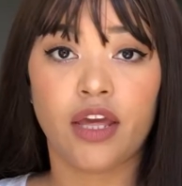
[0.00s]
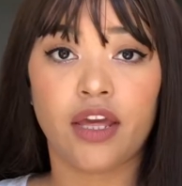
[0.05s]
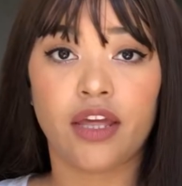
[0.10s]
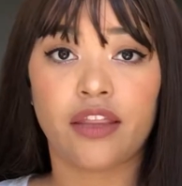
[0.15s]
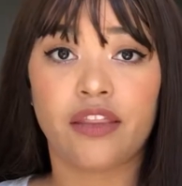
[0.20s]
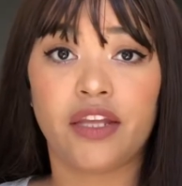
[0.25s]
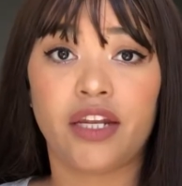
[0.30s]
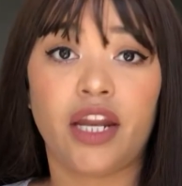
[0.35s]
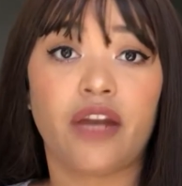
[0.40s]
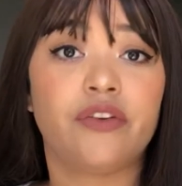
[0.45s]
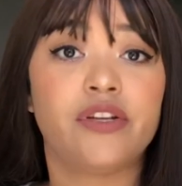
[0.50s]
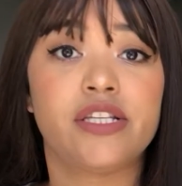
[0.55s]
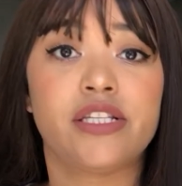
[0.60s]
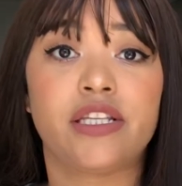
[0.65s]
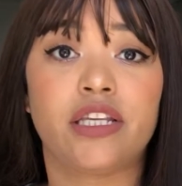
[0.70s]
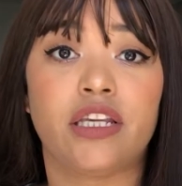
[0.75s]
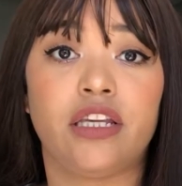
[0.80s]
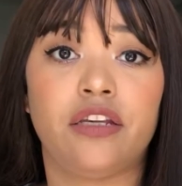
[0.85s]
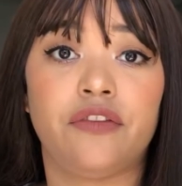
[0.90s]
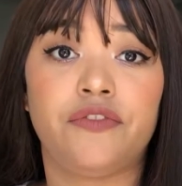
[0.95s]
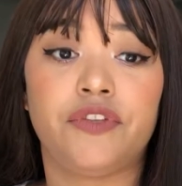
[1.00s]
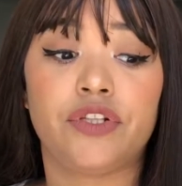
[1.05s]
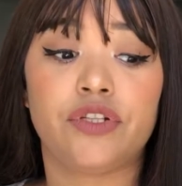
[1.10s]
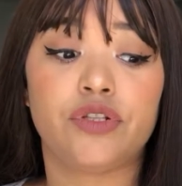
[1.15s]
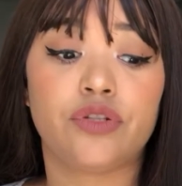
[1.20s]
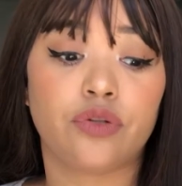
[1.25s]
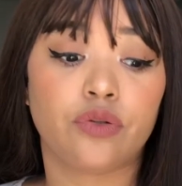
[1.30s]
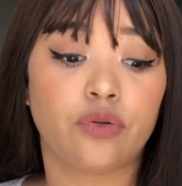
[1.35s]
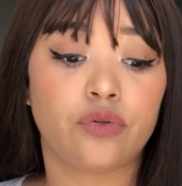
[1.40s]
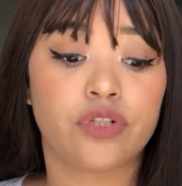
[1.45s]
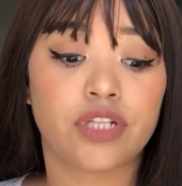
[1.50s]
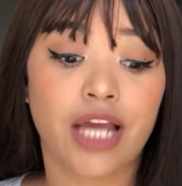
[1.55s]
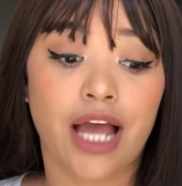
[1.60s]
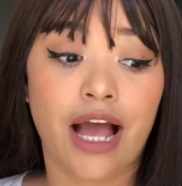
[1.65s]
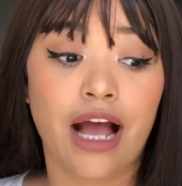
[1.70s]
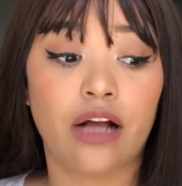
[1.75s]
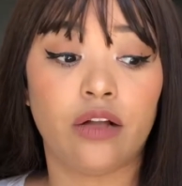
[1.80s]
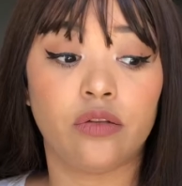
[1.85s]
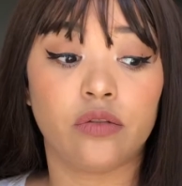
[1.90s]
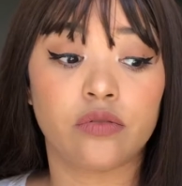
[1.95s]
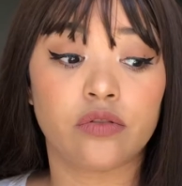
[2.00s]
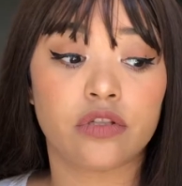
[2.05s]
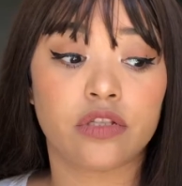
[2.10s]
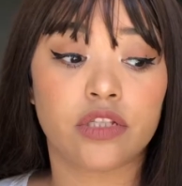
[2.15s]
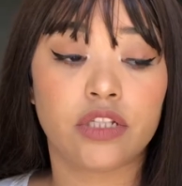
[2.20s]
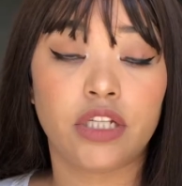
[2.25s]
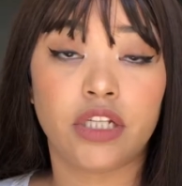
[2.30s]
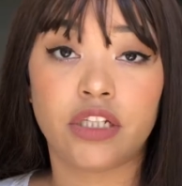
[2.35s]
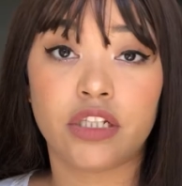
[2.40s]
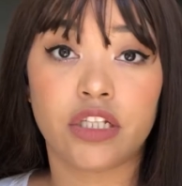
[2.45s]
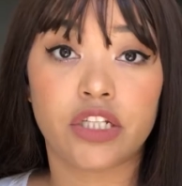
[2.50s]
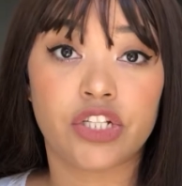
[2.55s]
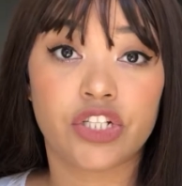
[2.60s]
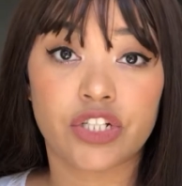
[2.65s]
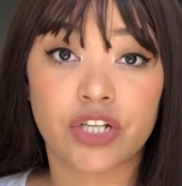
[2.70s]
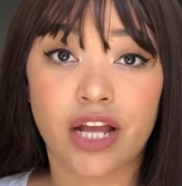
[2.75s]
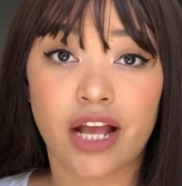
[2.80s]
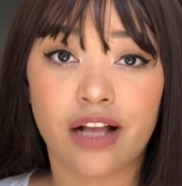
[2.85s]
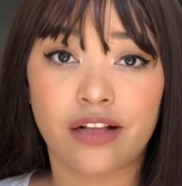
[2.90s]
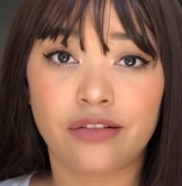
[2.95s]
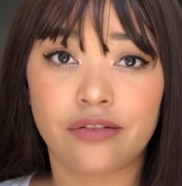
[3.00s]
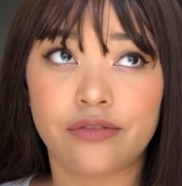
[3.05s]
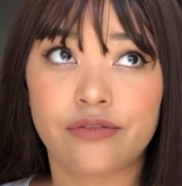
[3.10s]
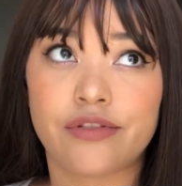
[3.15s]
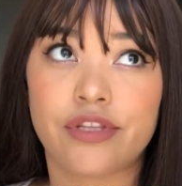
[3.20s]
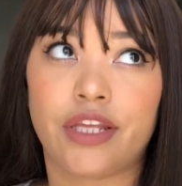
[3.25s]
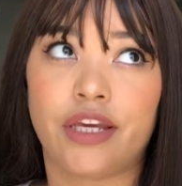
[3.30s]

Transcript: then I received two towels, Turkish towels.